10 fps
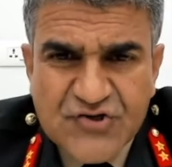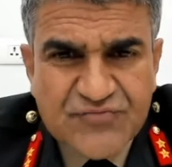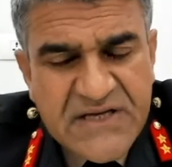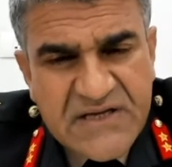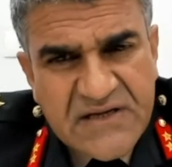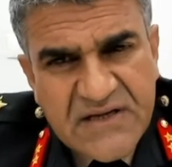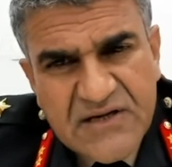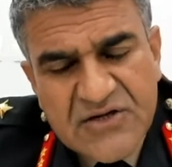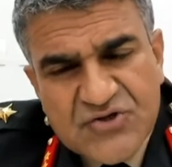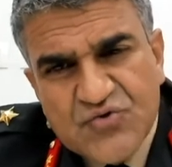to
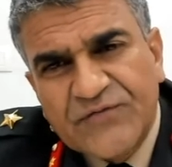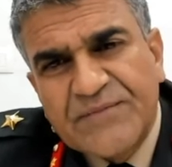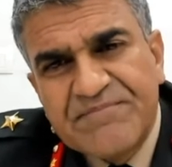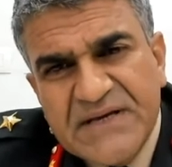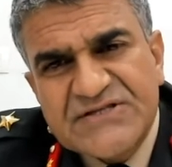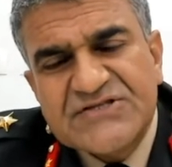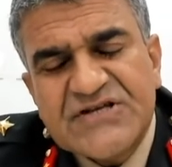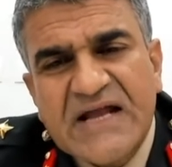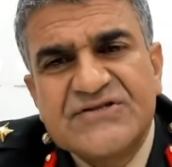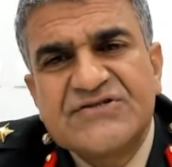me, two of the biggest
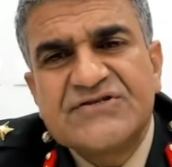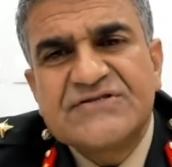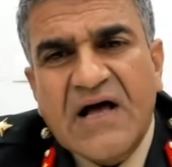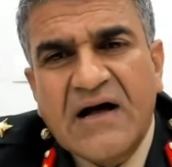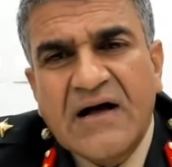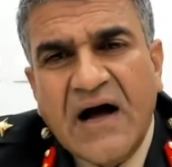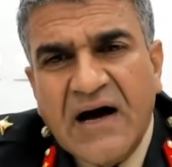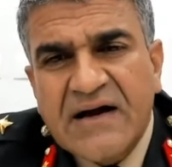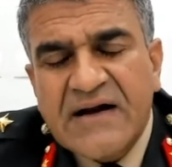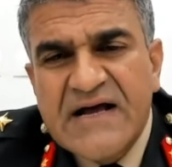challenges
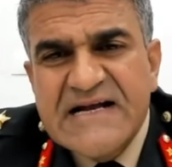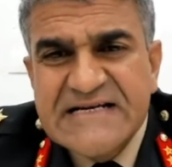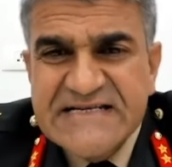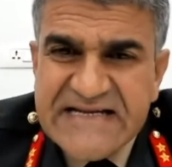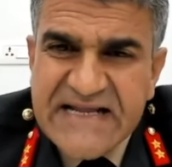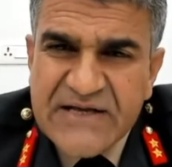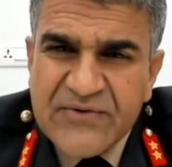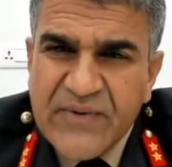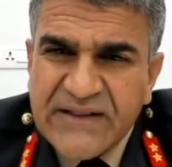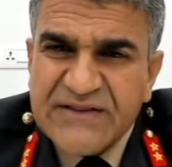are
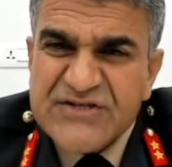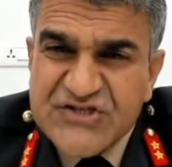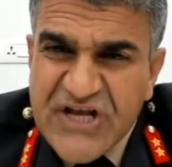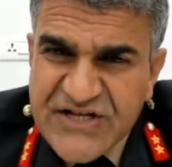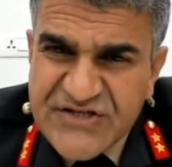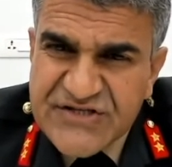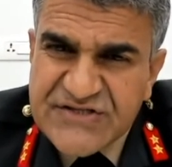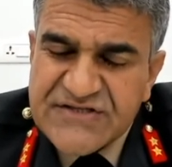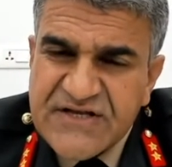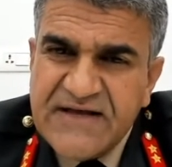dealing with the
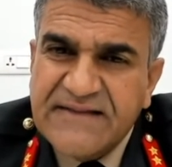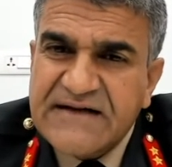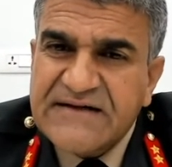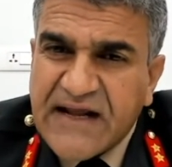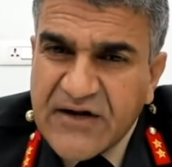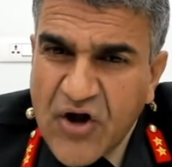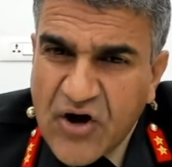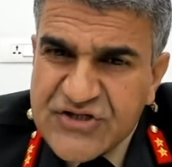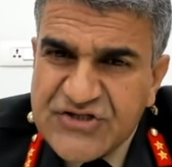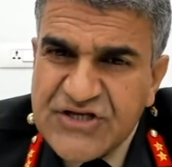changes that
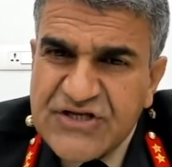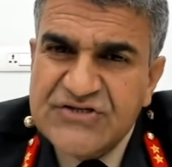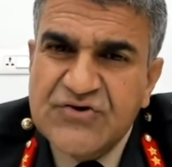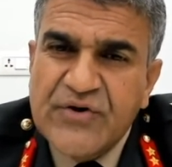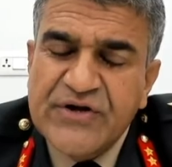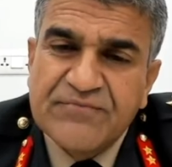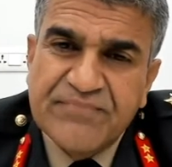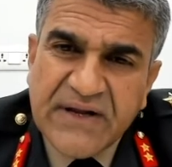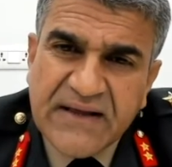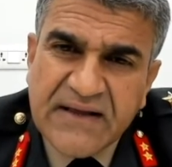technology is going to
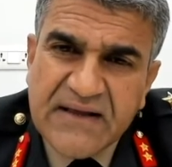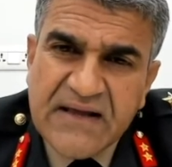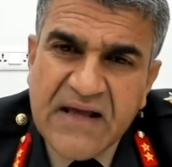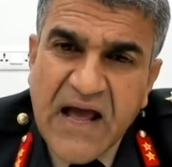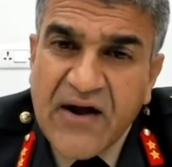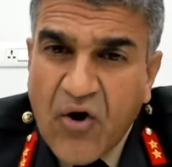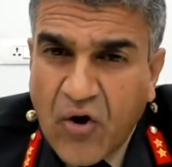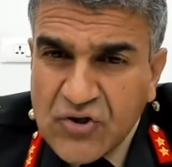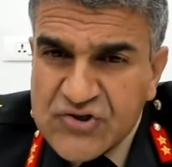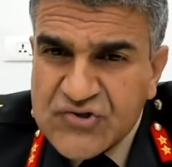bring, and
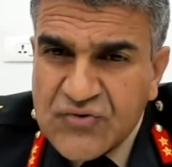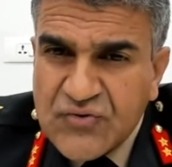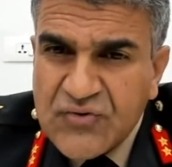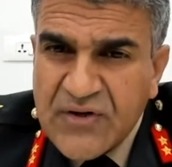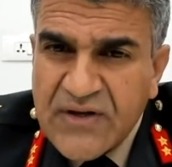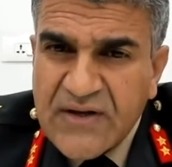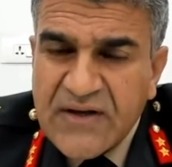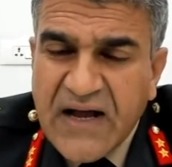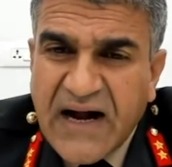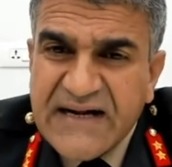also
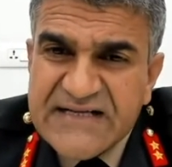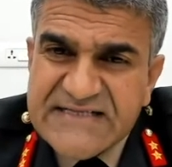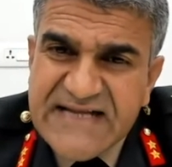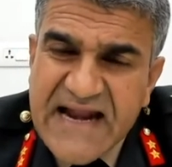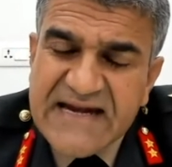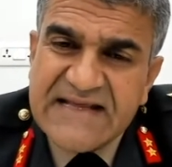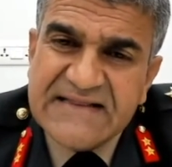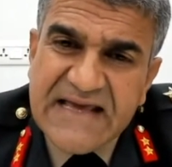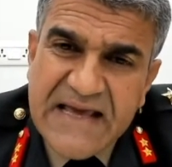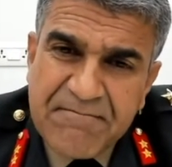understanding
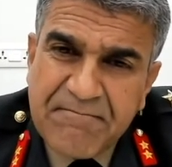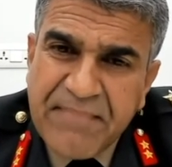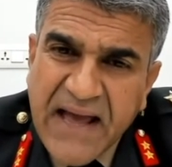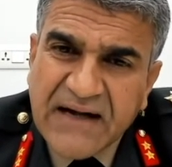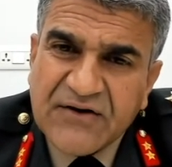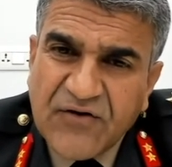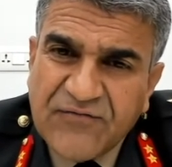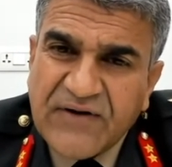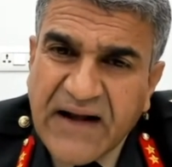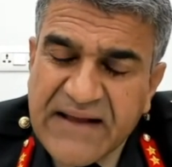the impact
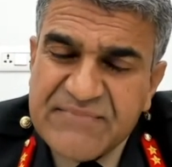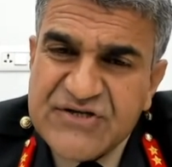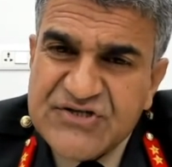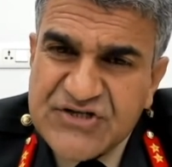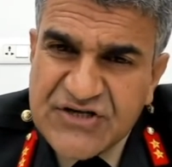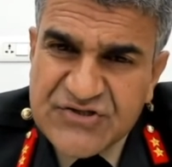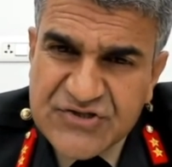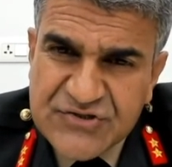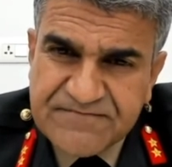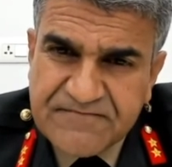of climate change.